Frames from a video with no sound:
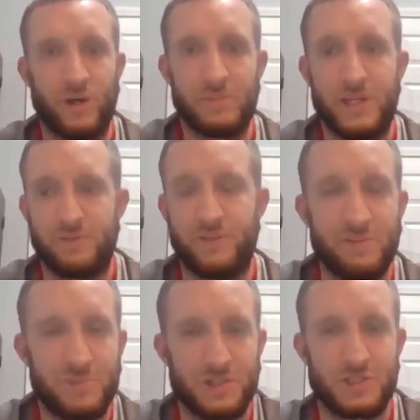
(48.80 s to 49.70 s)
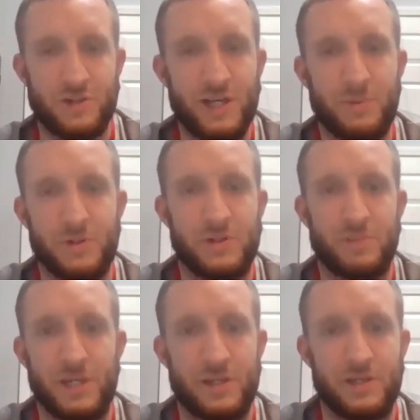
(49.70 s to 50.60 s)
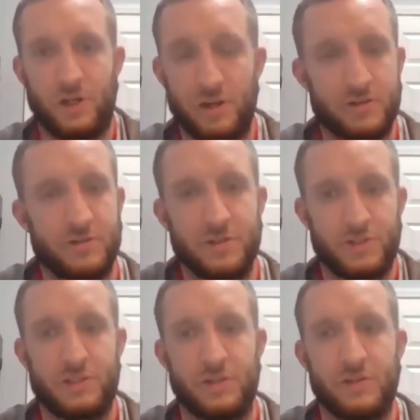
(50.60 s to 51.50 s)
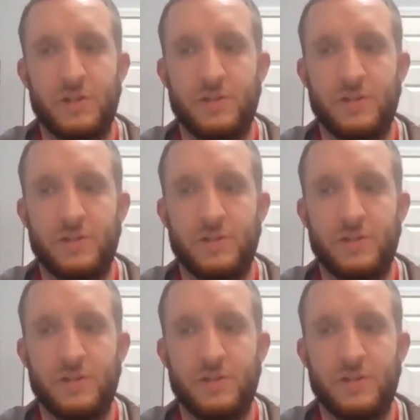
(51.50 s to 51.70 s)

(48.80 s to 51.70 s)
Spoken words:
Why make $5 scrap when you can make 100 resale?